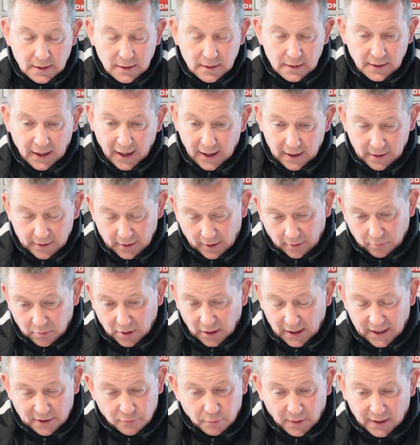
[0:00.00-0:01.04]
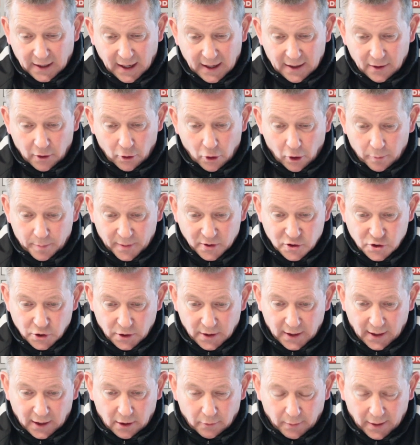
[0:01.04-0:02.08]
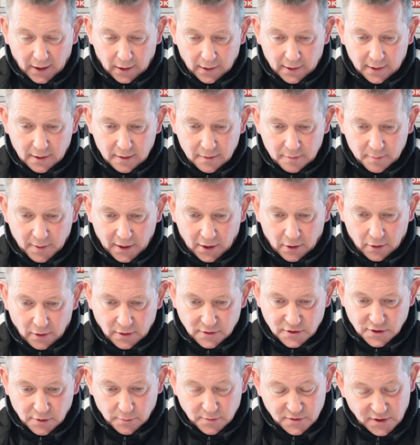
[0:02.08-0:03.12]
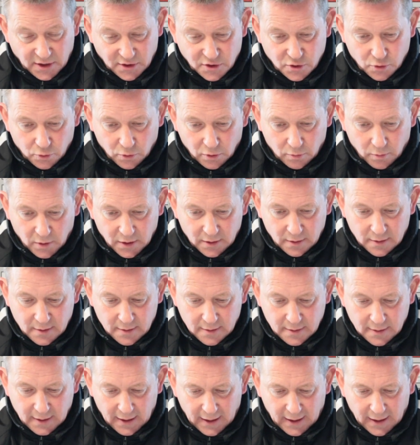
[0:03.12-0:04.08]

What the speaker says: Yeah, I'm glad we're getting an opportunity quickly because it was a sore one.